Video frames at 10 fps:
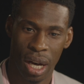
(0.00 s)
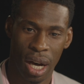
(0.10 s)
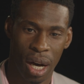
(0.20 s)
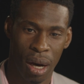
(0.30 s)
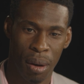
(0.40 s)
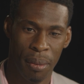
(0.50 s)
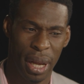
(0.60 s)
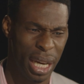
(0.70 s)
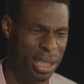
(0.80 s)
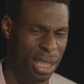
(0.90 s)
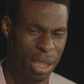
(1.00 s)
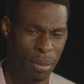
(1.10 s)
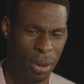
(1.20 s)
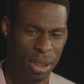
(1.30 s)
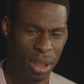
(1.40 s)
Um, and I said to the
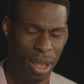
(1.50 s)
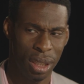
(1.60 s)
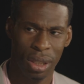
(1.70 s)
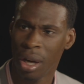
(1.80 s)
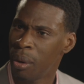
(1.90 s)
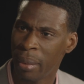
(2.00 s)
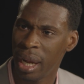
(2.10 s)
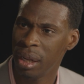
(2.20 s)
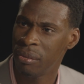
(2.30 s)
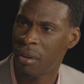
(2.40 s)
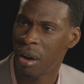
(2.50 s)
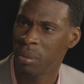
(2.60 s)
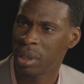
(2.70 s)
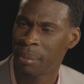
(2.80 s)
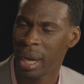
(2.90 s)
person, no, I'm not involved
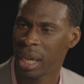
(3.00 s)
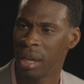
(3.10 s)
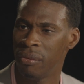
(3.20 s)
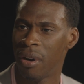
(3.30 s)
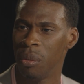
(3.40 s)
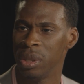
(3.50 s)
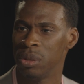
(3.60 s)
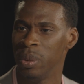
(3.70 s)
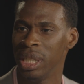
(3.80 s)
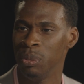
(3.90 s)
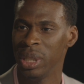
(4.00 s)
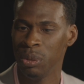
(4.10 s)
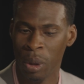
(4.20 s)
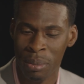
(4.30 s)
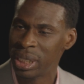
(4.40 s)
with, I'm not getting involved with this. We,
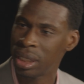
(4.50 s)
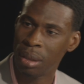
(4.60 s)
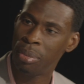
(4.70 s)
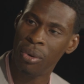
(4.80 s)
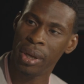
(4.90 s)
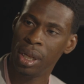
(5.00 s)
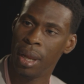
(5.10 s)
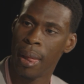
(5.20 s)
we, are missing the point.